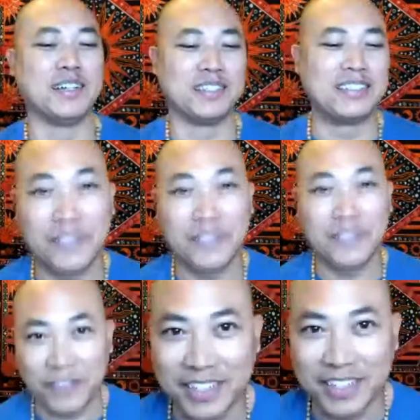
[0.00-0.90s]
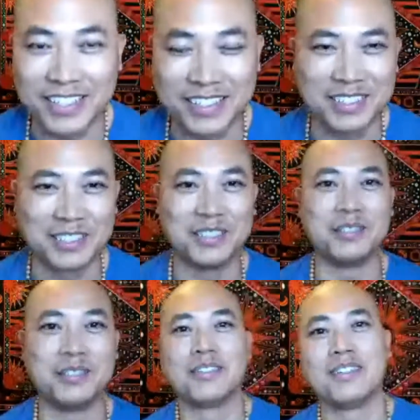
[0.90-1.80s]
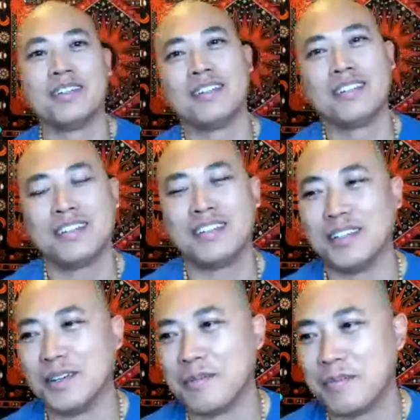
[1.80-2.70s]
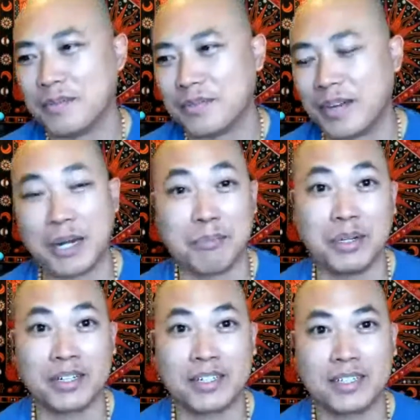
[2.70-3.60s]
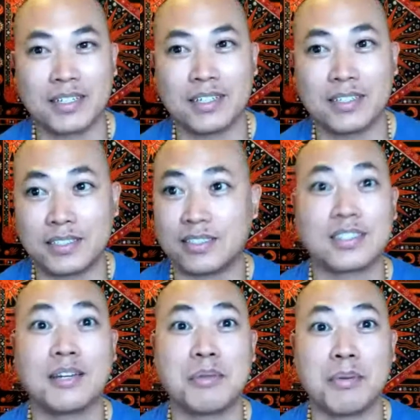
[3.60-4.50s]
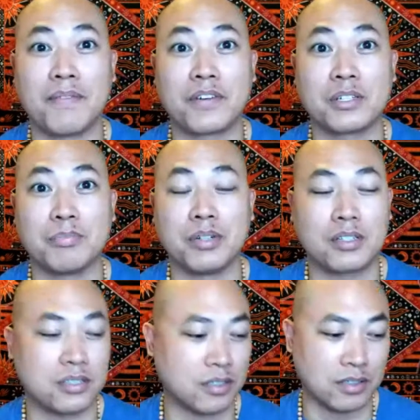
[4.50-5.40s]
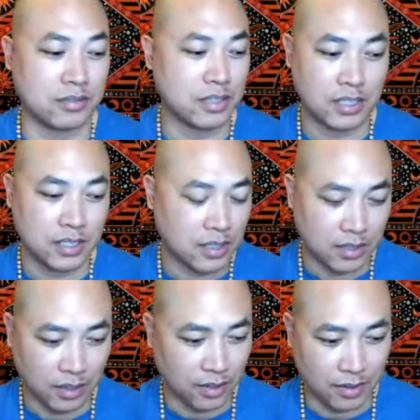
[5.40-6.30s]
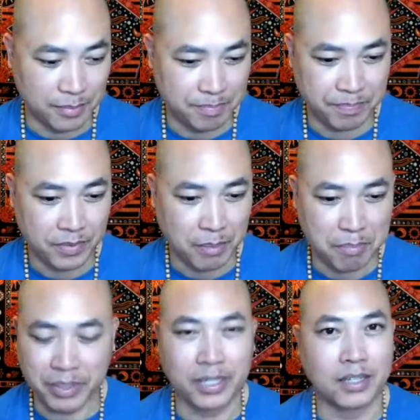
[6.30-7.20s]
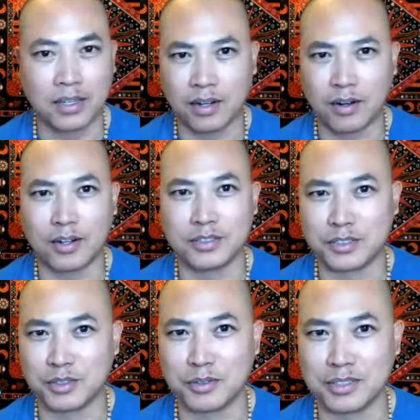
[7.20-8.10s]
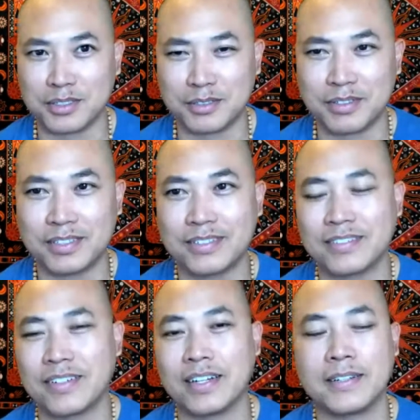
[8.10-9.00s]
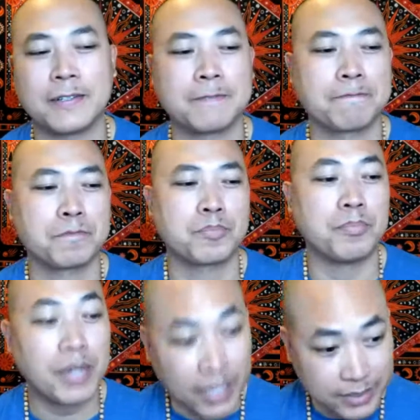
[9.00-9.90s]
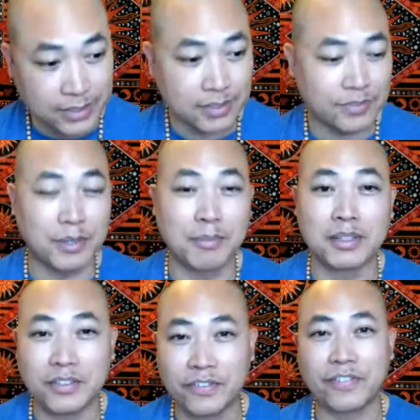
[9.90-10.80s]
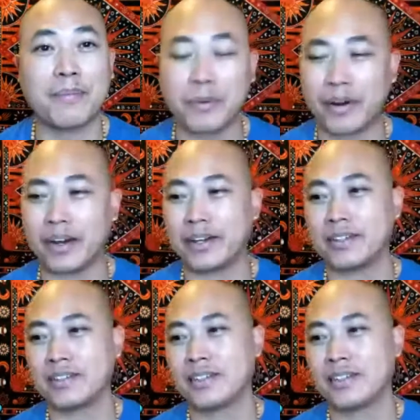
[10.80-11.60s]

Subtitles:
difficult it is to, write a book. This is going to be my first book, so I'm putting a lot of heart and soul into it, right? But for the month of February,